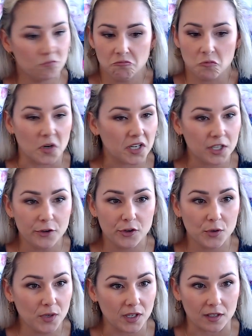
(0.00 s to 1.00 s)
what are you
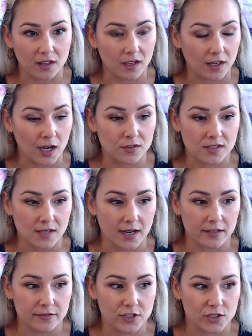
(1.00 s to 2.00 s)
doing
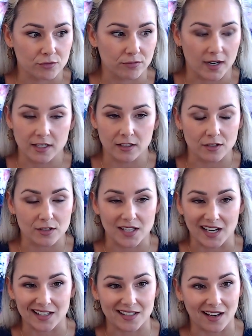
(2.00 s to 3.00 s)
outside of just regular
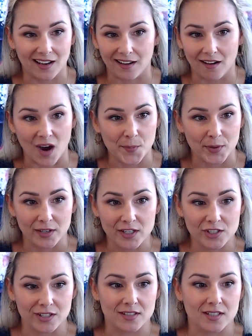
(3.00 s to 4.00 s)
day-to-day
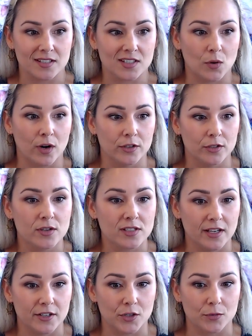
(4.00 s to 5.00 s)
operations? And so our
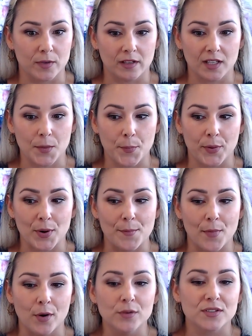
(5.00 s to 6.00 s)
newsletter really
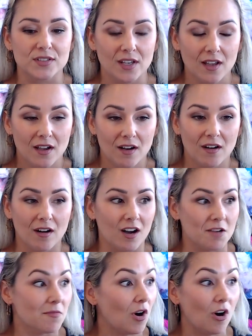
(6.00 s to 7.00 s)
promotes
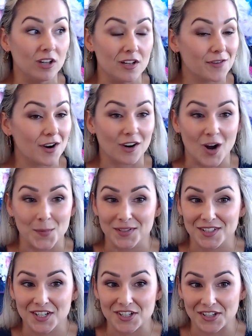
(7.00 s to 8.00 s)
all of our
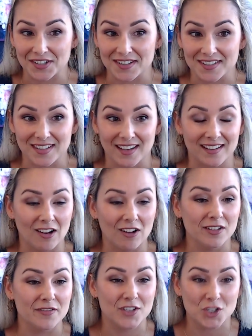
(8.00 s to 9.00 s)
competitions and
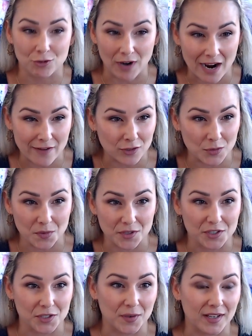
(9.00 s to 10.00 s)
all of the travel we're
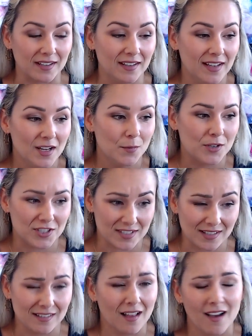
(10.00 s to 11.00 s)
doing, which is
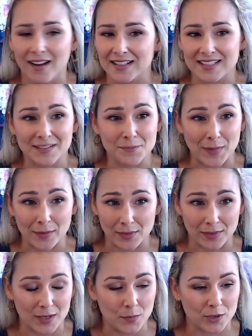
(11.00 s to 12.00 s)
a lot. It's
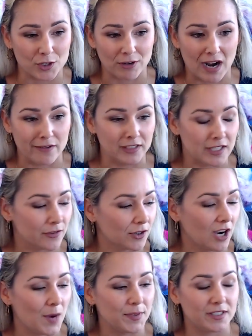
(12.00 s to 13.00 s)
monthly we're traveling for
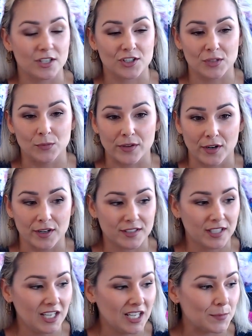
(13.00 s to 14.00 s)
competition with our
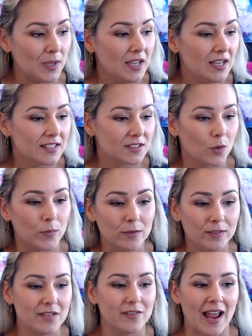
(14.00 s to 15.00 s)
team. So we
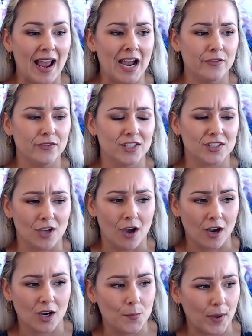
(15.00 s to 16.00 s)
don't even have to
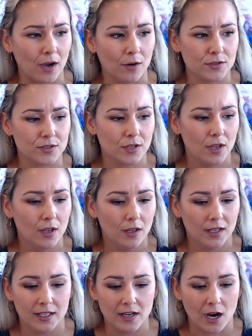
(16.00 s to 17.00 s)
talk about
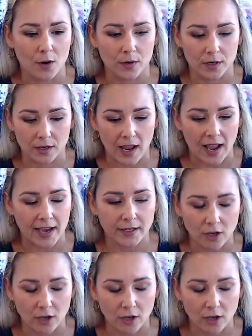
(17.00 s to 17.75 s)
in our ad